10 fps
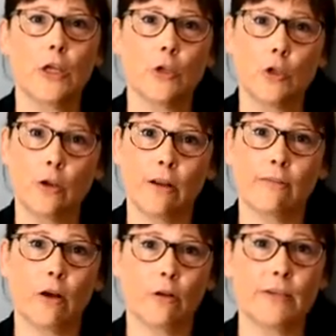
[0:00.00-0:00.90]
You should
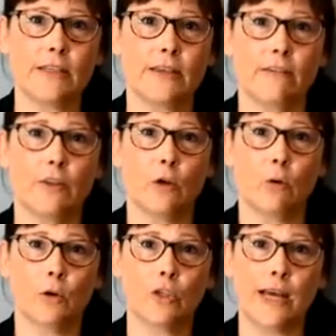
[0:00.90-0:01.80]
have all received the
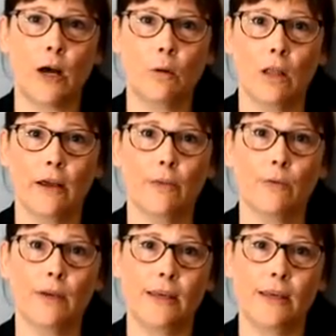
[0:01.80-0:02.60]
course outline through